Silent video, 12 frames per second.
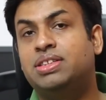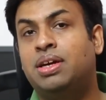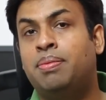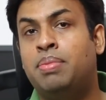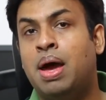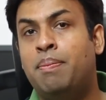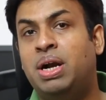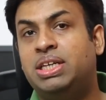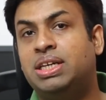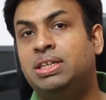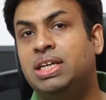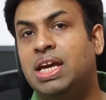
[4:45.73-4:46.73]
a
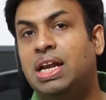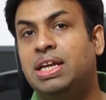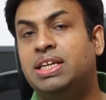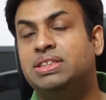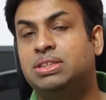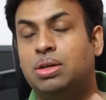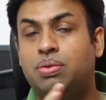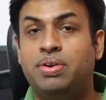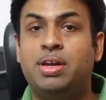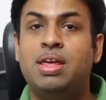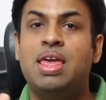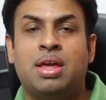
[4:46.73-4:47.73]
built-in DLNA
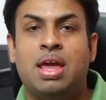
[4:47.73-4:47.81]
server,